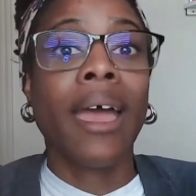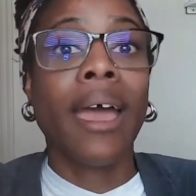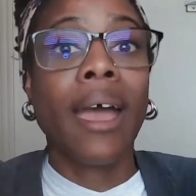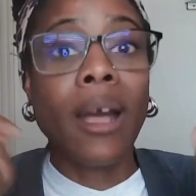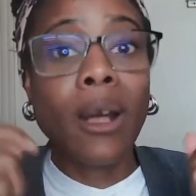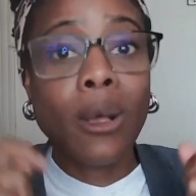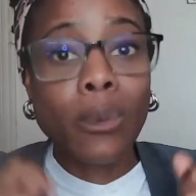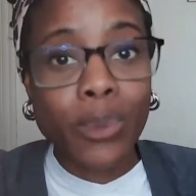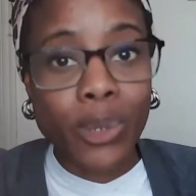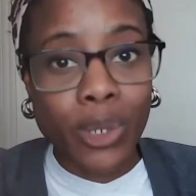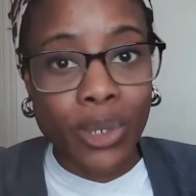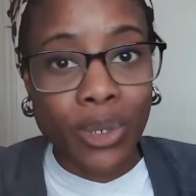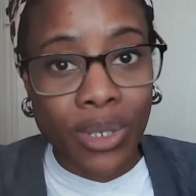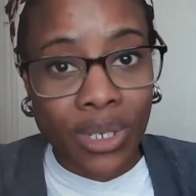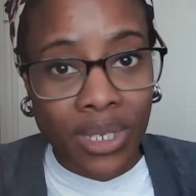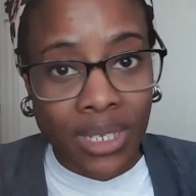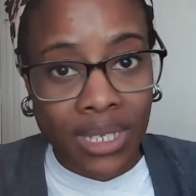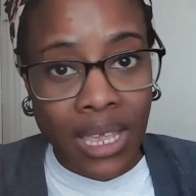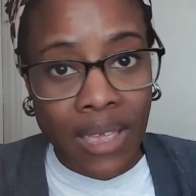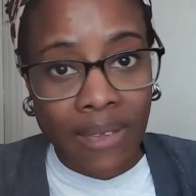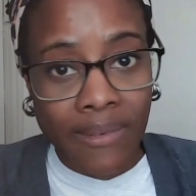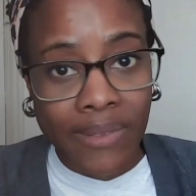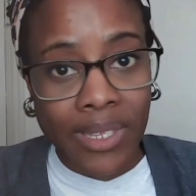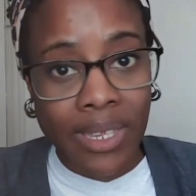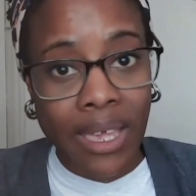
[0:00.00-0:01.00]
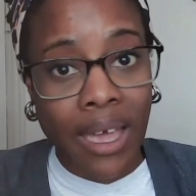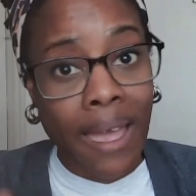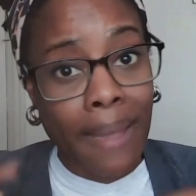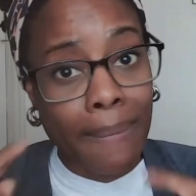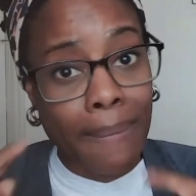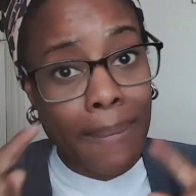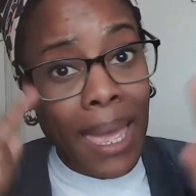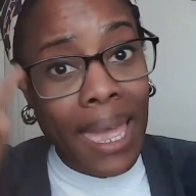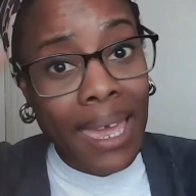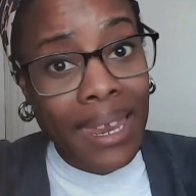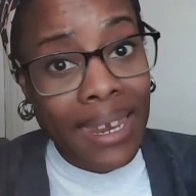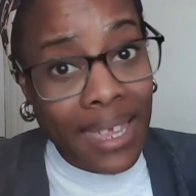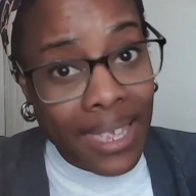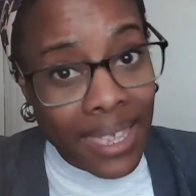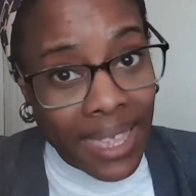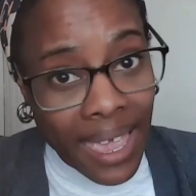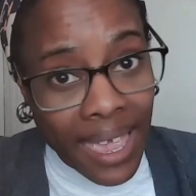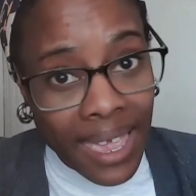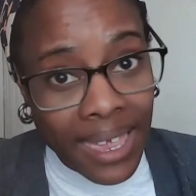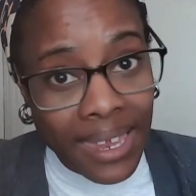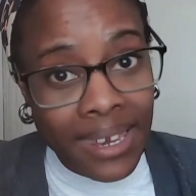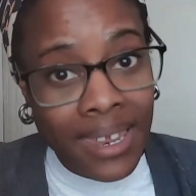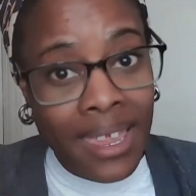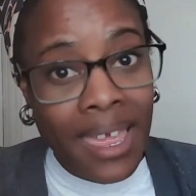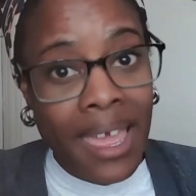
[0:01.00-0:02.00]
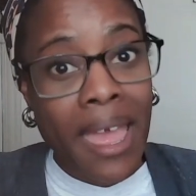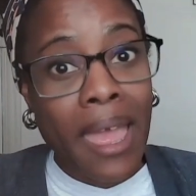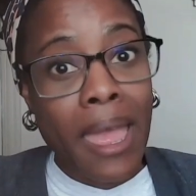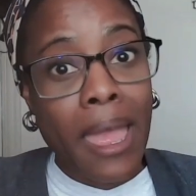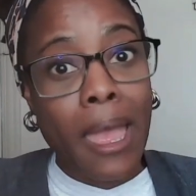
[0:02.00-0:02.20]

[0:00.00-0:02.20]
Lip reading: helps you to save time, and again,